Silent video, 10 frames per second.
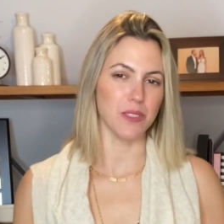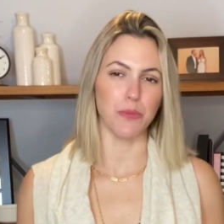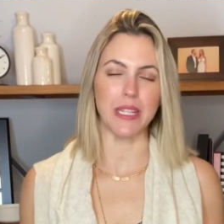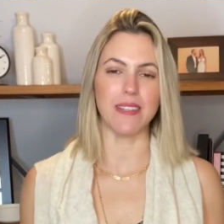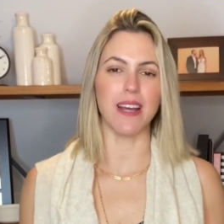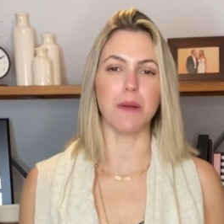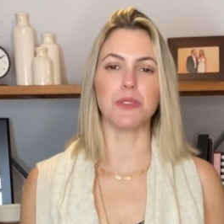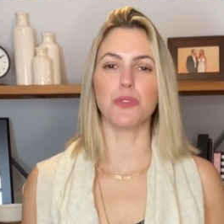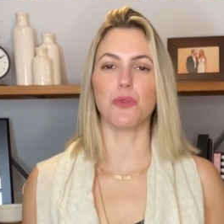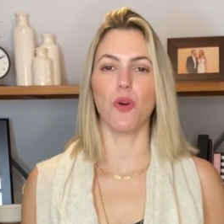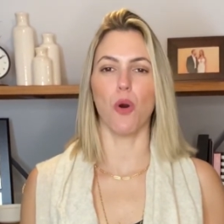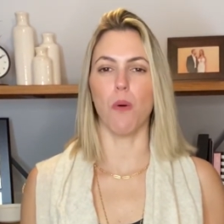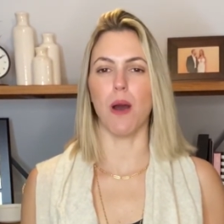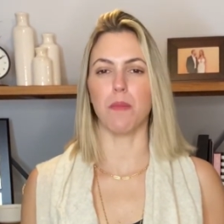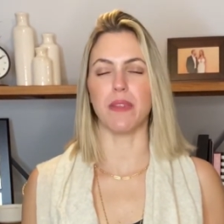When it comes to
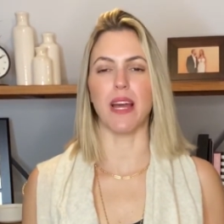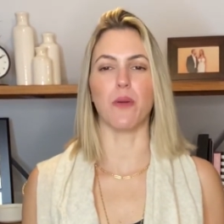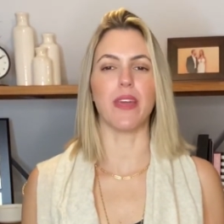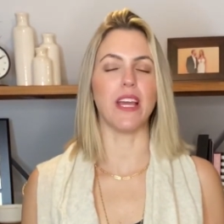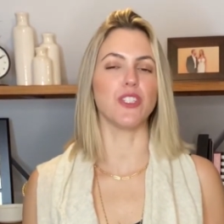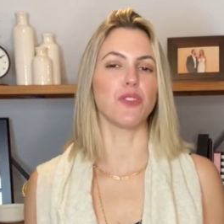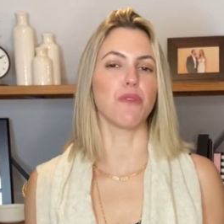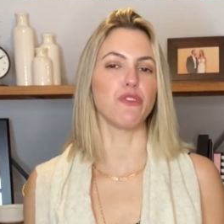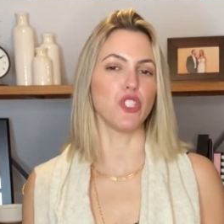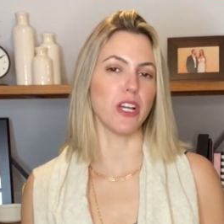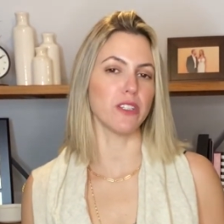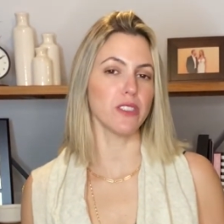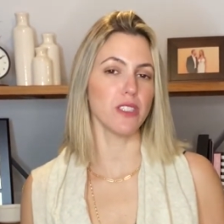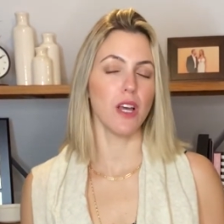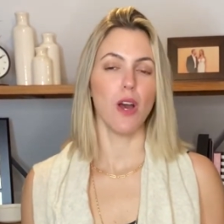co-op, the allocation of shares